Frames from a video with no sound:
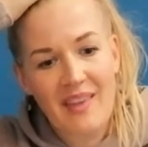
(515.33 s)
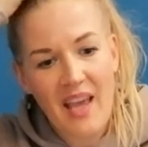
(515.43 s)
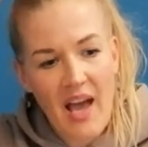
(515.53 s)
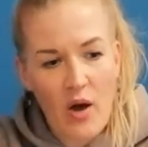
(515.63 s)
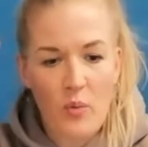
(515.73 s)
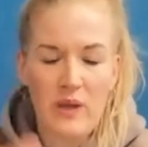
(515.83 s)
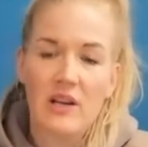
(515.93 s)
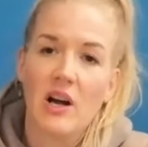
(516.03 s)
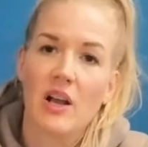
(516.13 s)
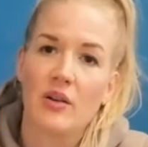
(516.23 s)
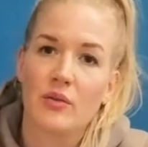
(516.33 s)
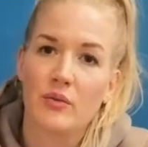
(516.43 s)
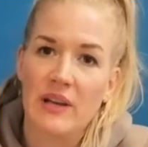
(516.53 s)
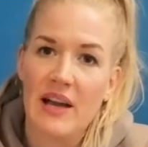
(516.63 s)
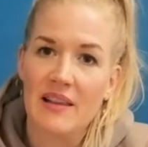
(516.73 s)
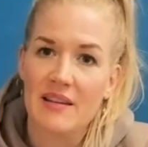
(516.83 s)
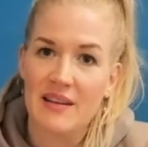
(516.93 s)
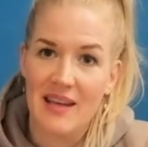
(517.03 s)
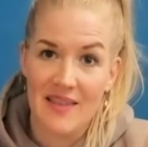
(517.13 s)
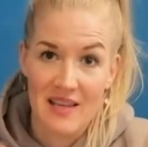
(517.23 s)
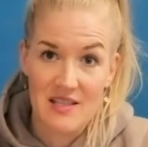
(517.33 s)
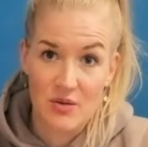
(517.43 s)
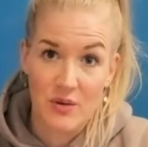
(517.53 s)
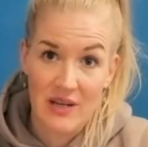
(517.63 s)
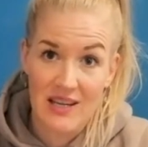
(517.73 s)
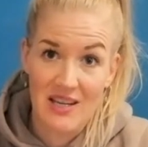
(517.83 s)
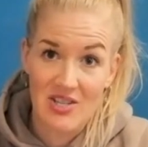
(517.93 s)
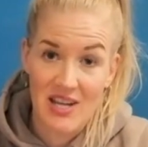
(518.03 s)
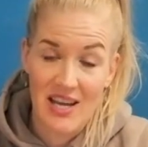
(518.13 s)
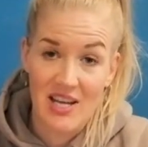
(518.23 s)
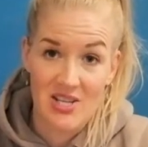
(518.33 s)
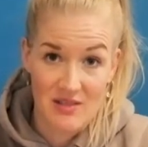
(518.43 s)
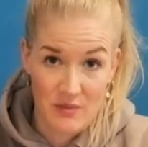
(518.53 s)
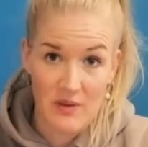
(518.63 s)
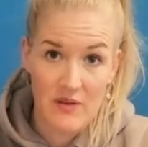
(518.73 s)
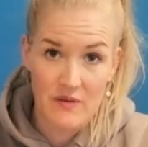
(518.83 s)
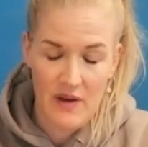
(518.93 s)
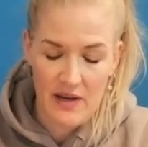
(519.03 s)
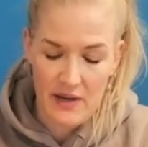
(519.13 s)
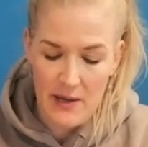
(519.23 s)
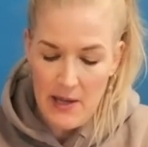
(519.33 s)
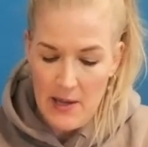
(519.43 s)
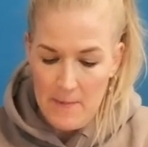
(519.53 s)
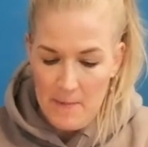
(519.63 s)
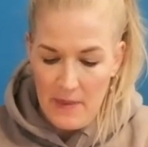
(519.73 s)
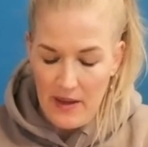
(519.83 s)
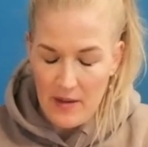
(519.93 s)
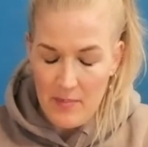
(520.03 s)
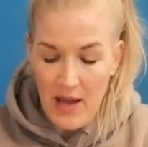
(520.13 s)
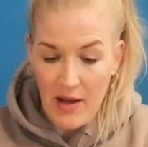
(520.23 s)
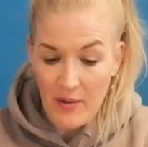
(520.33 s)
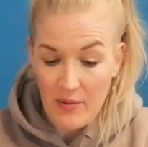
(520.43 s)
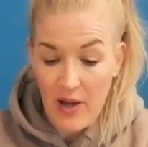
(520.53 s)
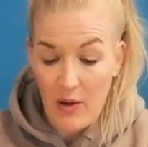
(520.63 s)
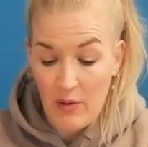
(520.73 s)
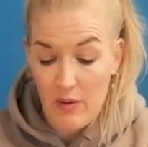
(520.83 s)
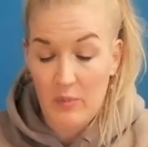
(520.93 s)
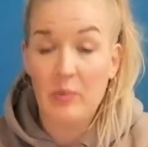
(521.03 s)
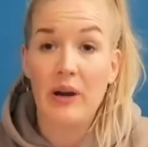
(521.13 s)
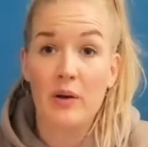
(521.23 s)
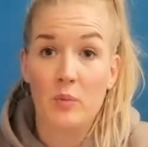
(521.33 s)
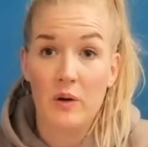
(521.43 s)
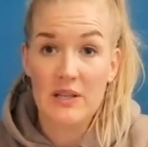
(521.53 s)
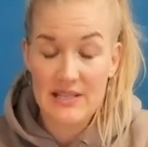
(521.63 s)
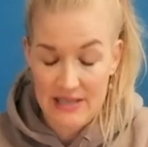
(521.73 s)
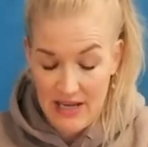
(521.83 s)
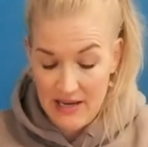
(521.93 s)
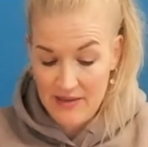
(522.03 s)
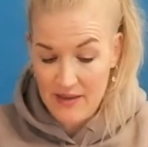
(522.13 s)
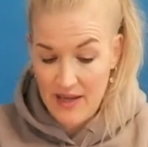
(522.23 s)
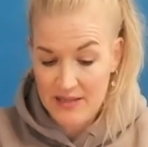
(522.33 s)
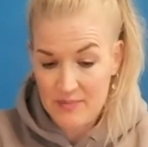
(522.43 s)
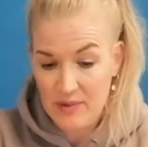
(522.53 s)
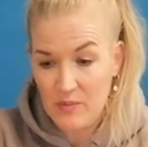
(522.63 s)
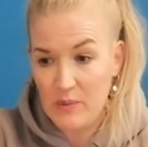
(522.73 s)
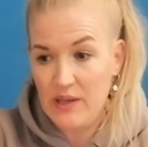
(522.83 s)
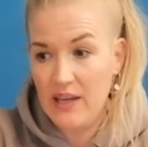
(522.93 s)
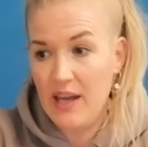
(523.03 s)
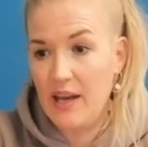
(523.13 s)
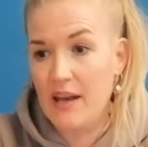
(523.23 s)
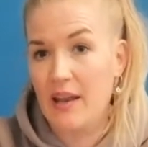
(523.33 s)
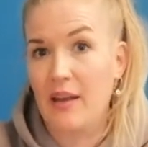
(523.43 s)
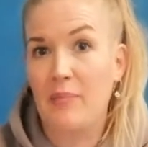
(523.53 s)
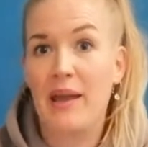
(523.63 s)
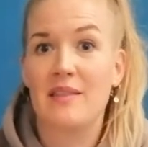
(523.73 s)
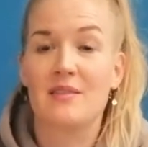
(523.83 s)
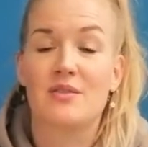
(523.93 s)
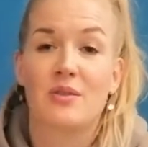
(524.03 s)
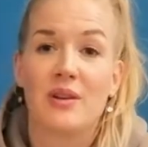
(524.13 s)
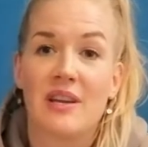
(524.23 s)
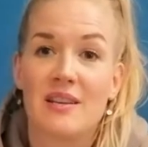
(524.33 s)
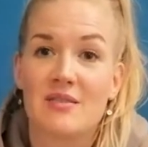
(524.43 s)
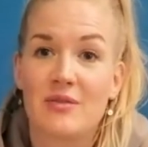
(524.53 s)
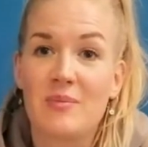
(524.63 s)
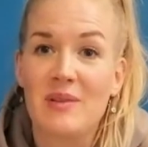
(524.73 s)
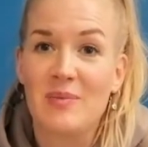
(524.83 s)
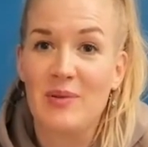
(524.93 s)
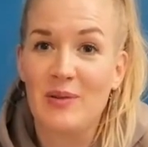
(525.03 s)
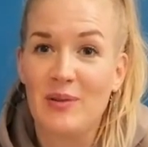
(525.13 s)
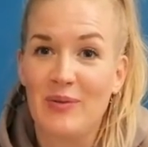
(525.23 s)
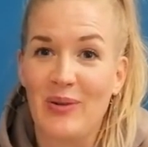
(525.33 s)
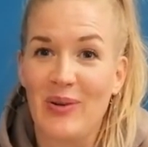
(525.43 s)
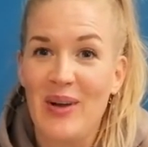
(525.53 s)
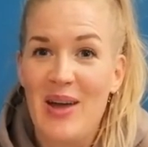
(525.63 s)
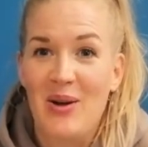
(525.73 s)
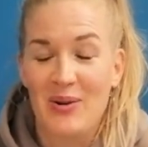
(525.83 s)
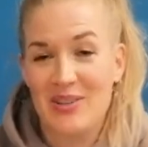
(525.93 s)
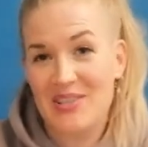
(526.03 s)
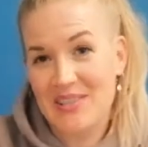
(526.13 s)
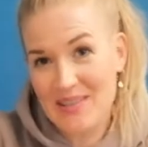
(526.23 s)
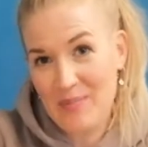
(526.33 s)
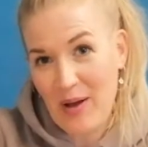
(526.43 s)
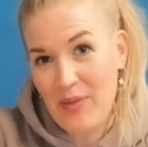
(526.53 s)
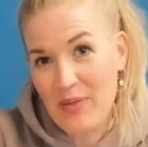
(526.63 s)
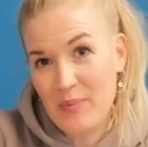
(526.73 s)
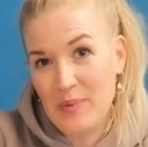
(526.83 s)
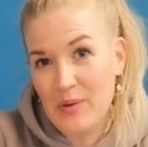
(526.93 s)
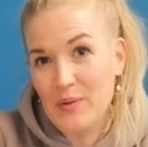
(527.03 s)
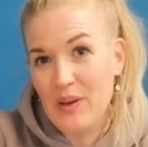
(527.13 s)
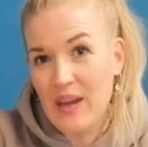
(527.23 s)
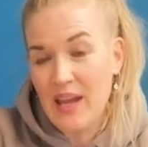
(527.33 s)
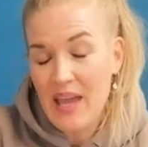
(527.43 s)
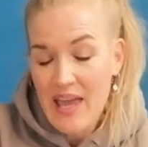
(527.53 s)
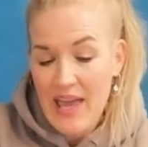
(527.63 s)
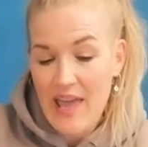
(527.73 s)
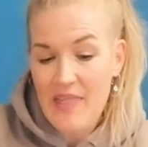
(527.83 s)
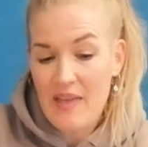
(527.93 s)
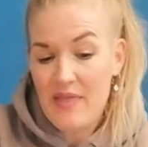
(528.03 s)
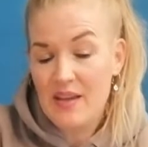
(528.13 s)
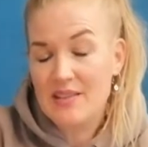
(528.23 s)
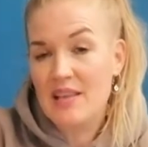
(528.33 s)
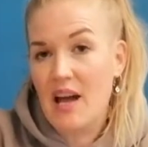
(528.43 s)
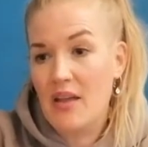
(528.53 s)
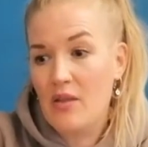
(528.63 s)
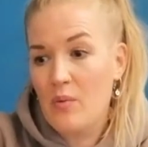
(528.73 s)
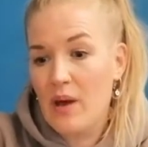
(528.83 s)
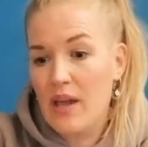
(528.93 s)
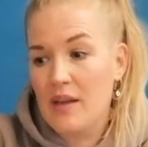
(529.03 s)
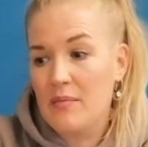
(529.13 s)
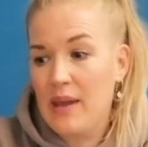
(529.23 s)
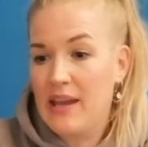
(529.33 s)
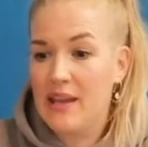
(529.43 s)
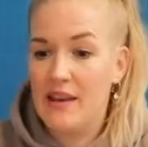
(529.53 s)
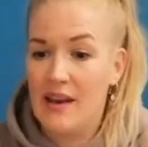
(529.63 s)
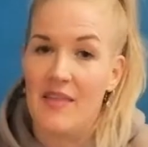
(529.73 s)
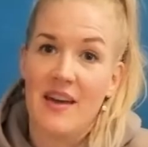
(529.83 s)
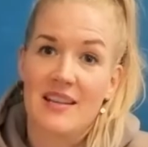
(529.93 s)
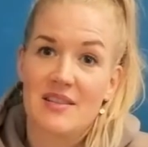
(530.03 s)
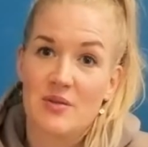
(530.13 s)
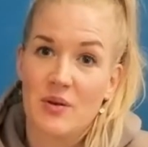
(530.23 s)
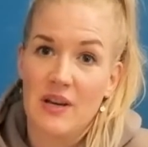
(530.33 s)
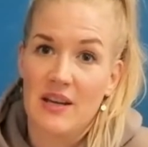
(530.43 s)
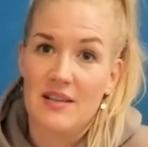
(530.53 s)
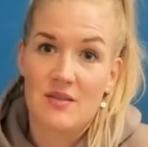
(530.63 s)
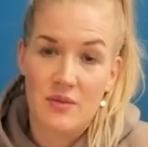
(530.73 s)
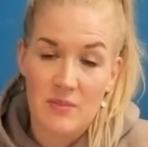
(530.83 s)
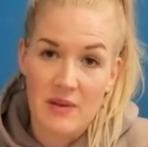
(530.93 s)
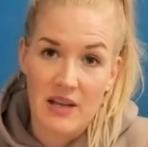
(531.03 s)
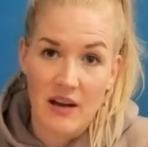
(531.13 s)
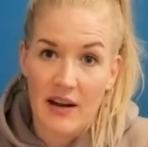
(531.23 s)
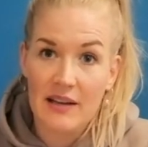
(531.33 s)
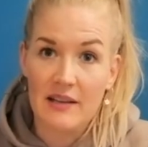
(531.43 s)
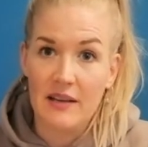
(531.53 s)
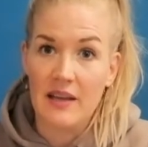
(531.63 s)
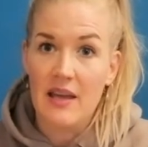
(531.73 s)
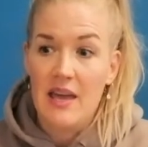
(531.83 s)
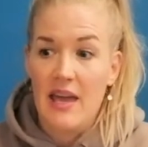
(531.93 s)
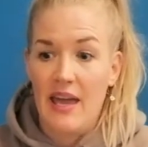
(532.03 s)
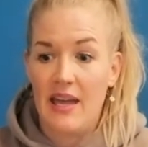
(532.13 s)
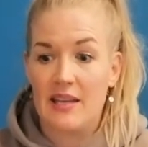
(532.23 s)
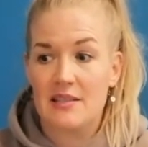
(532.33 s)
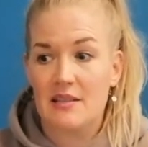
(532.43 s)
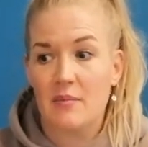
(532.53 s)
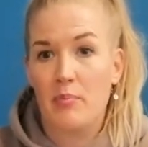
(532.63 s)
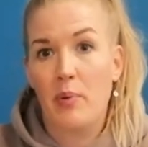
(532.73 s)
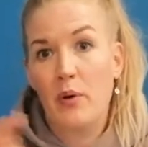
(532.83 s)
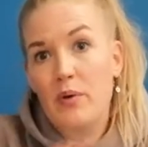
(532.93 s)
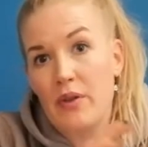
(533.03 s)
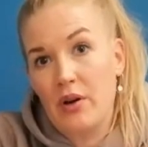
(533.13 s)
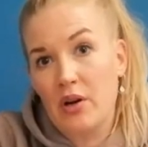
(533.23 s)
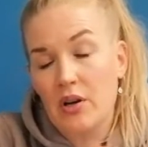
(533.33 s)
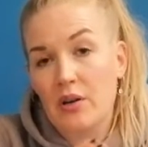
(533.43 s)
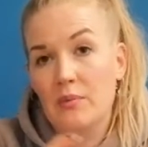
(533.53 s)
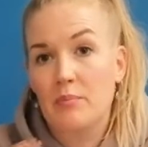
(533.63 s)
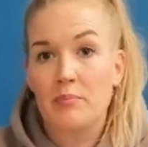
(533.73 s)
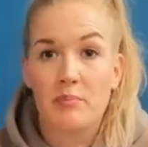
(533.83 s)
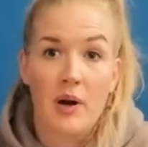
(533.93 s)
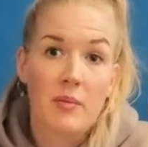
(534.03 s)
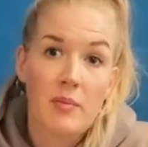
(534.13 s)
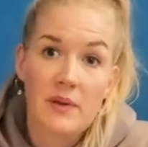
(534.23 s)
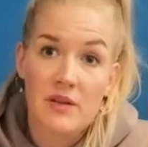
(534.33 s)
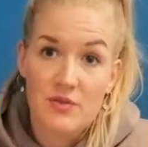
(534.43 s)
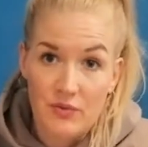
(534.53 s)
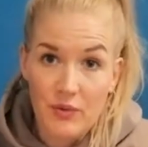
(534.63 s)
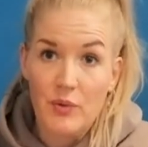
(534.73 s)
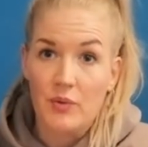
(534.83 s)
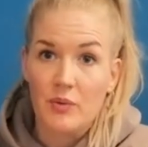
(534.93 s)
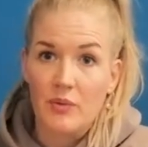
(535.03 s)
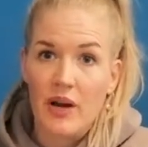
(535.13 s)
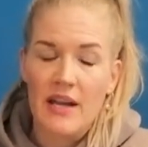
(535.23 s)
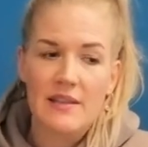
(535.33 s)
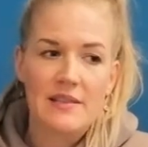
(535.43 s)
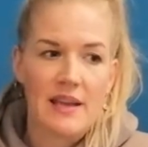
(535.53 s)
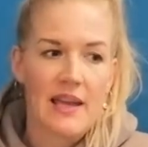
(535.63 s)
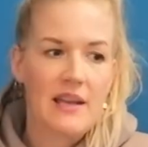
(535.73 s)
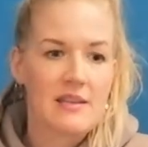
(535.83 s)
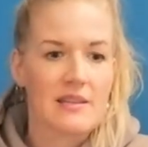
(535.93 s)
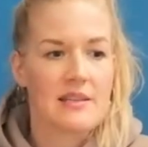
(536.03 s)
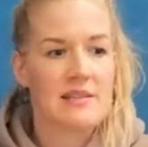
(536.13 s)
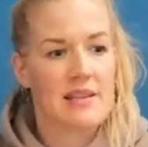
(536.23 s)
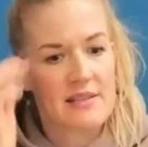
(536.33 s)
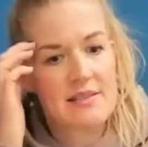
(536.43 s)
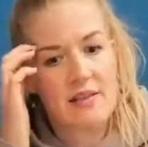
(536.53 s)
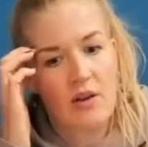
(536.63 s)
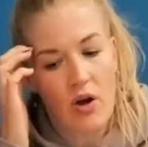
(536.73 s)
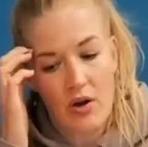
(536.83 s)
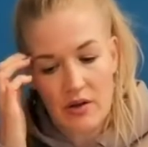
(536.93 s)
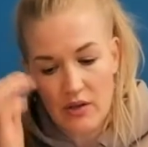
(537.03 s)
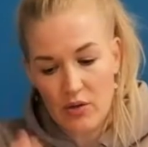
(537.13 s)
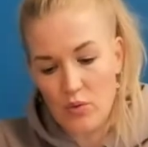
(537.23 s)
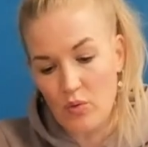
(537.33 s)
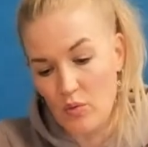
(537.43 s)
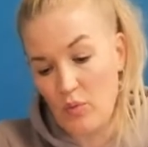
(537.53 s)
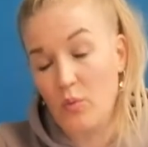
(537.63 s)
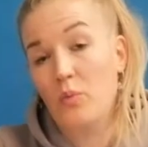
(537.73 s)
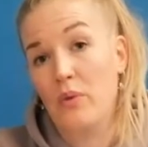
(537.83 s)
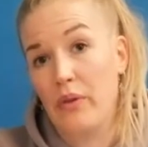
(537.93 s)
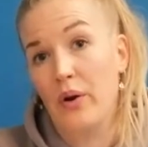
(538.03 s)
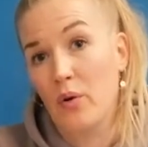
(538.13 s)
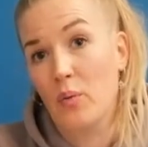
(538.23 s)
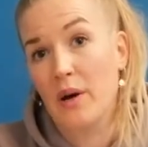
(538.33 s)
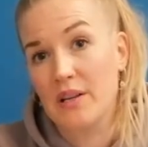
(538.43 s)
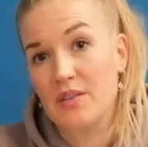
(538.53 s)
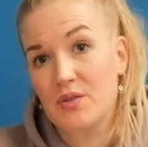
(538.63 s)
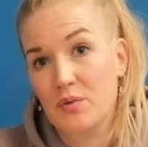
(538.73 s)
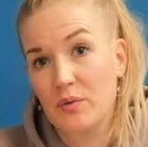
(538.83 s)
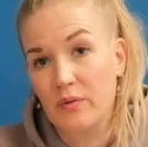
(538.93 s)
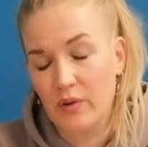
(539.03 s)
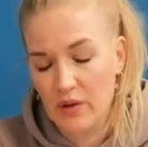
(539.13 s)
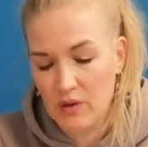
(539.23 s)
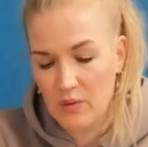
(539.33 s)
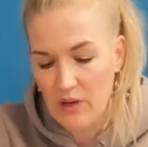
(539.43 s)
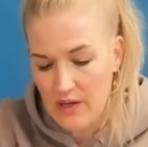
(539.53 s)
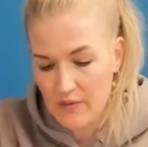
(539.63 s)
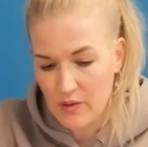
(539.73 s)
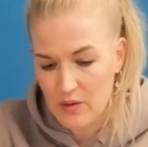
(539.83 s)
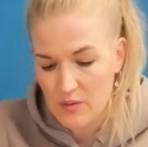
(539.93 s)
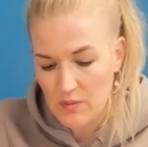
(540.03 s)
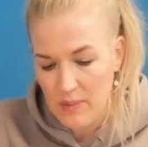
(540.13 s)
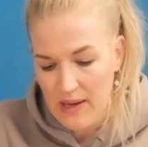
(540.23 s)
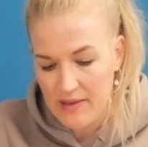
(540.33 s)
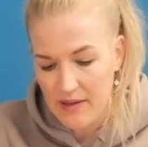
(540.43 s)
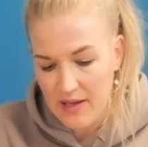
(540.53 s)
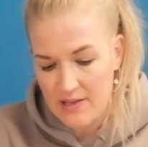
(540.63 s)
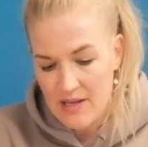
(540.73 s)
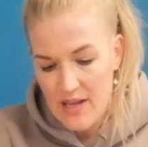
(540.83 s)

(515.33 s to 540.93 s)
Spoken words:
how we color reality, and that story can change. It's really funny how our brain works like that, but we can like make the story extremely beautiful or just about the beauty, and then there's the other way and making that story extremely ugly, and both are probably true, right? And it's on you though, what is true for you, like for you to make that